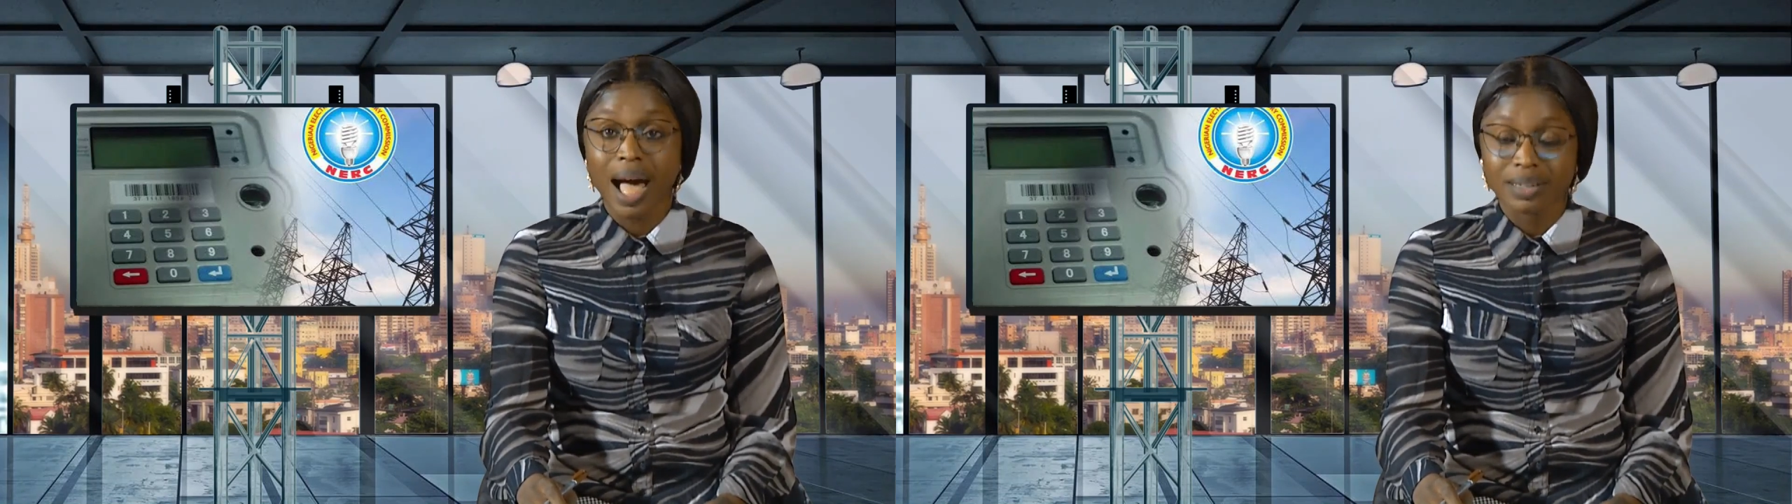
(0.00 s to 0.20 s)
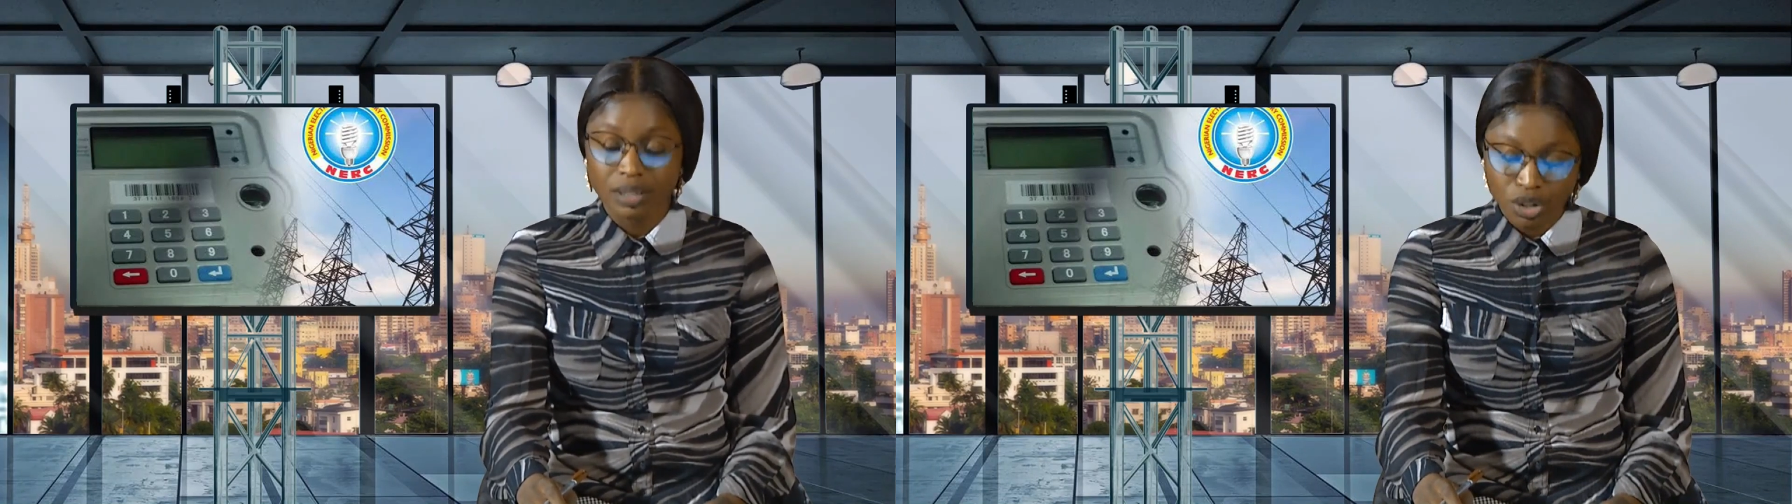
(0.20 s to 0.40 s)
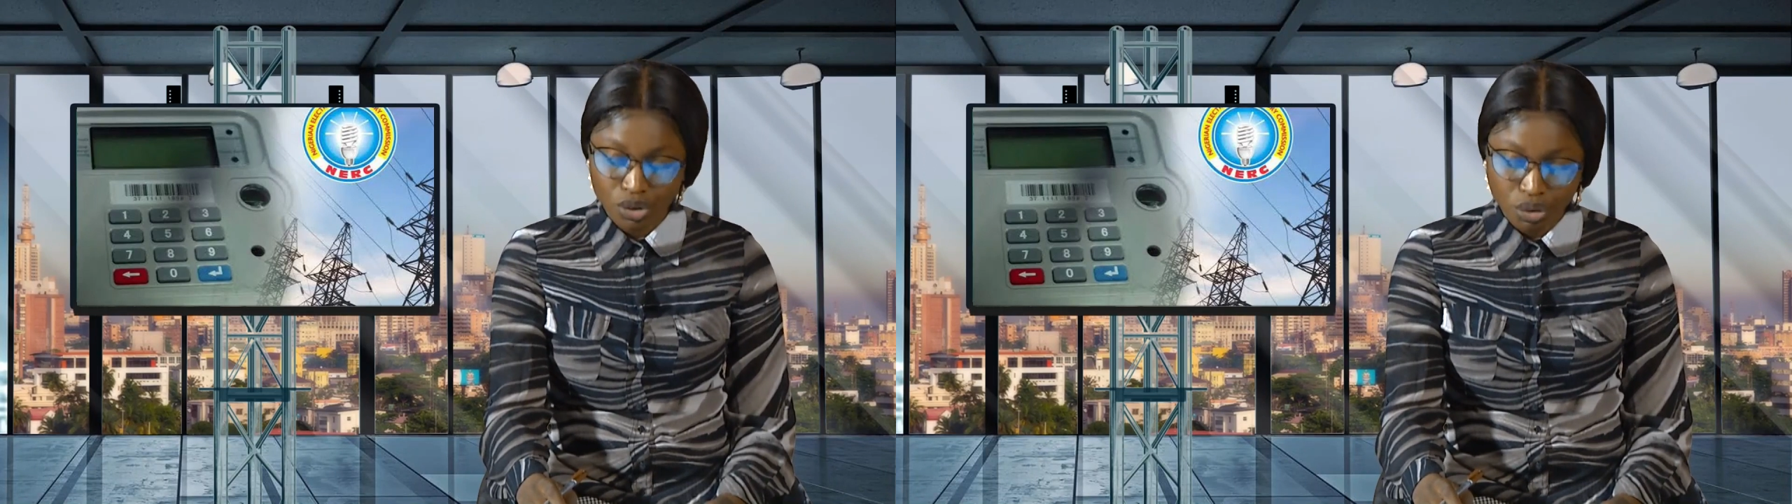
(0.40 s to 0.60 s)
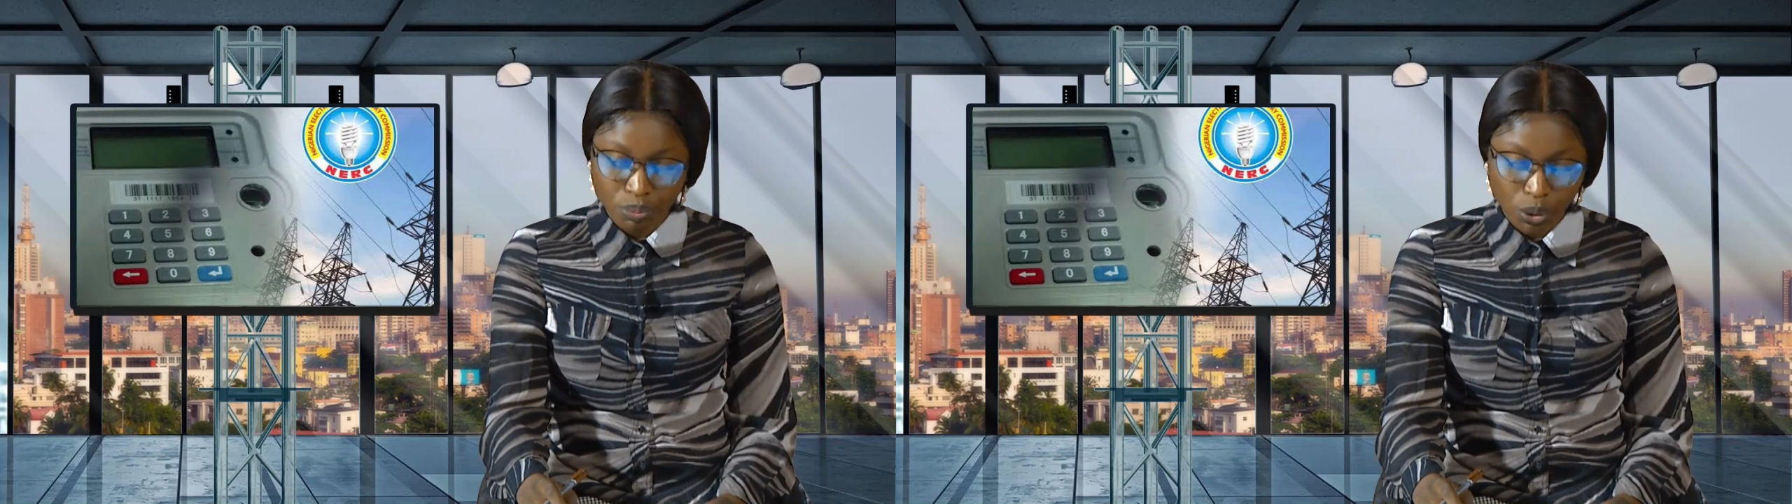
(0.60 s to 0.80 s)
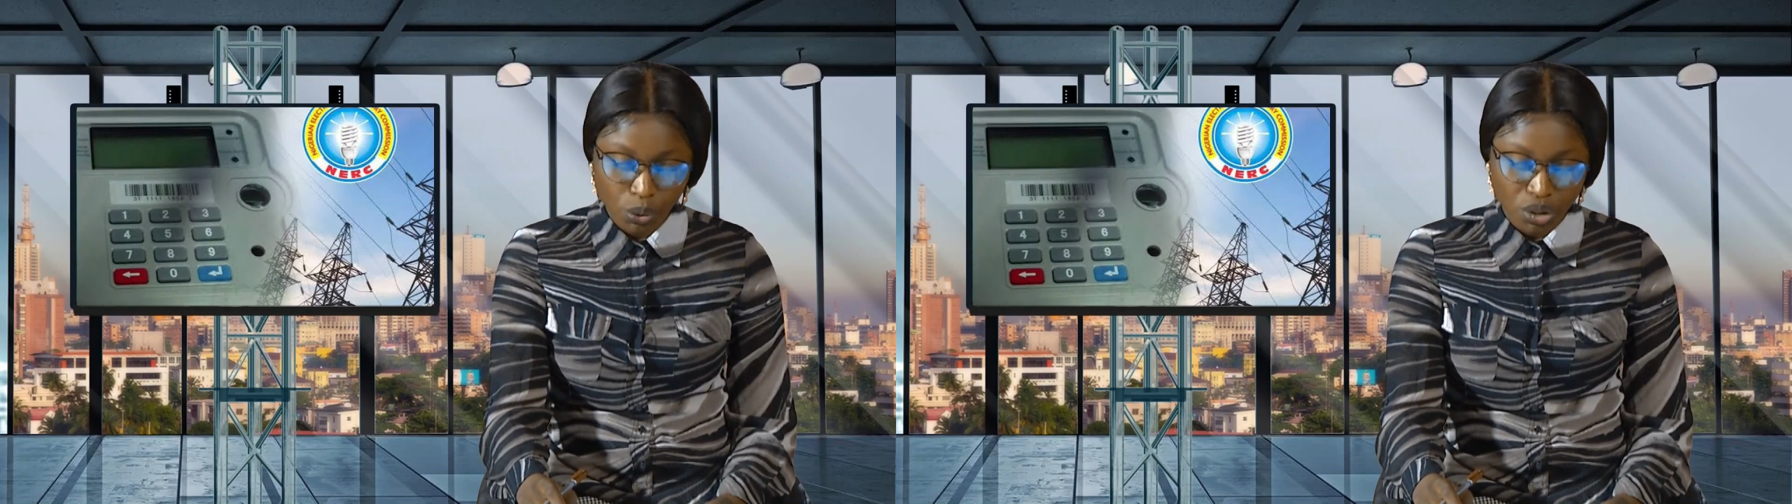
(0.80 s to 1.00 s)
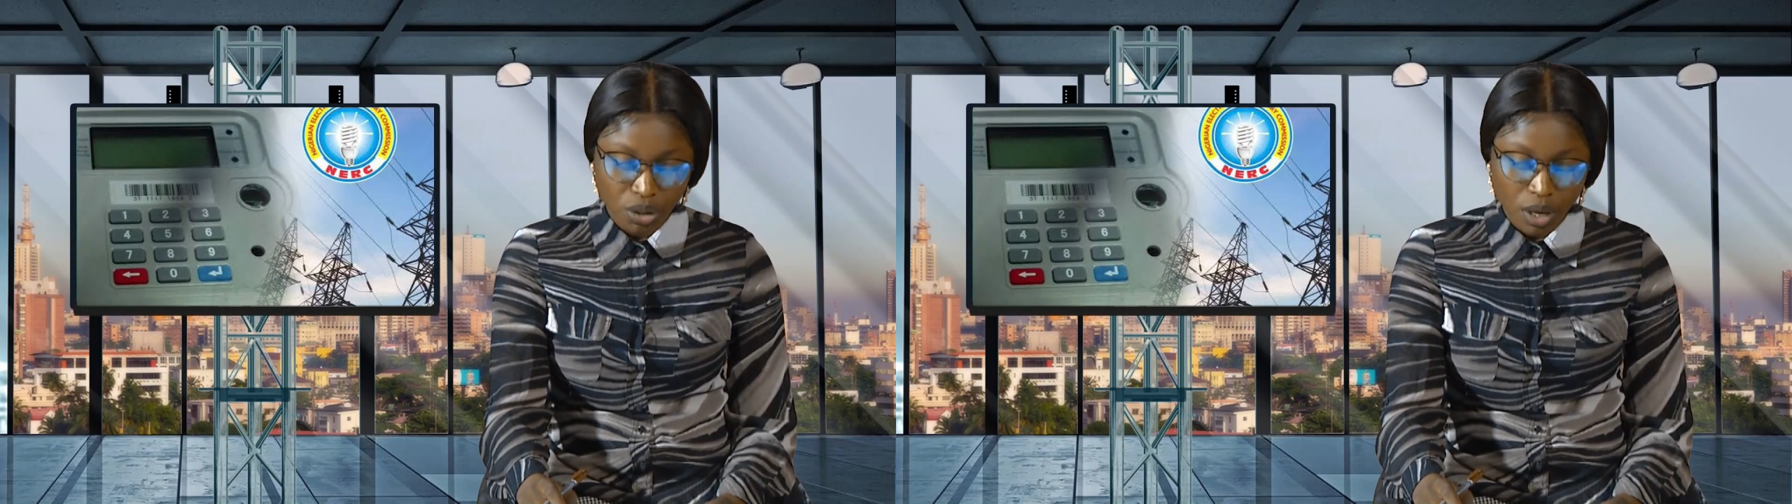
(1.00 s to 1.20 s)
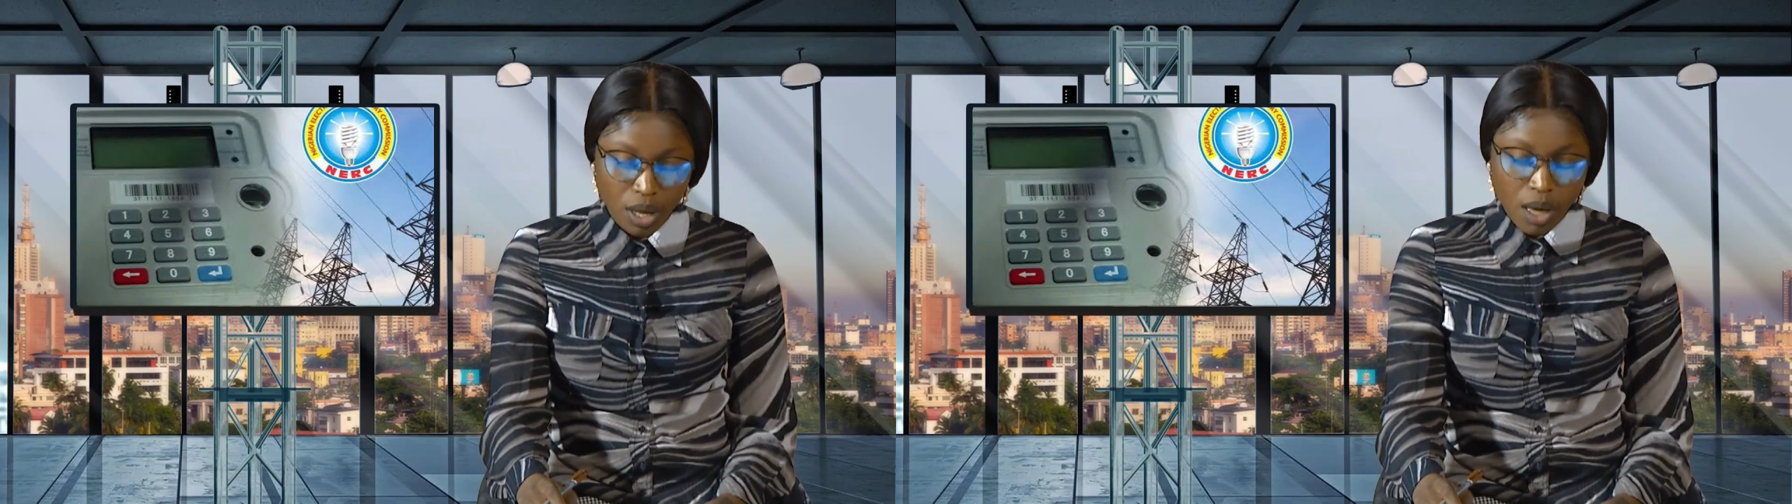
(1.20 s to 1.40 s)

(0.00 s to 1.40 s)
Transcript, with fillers: and distribution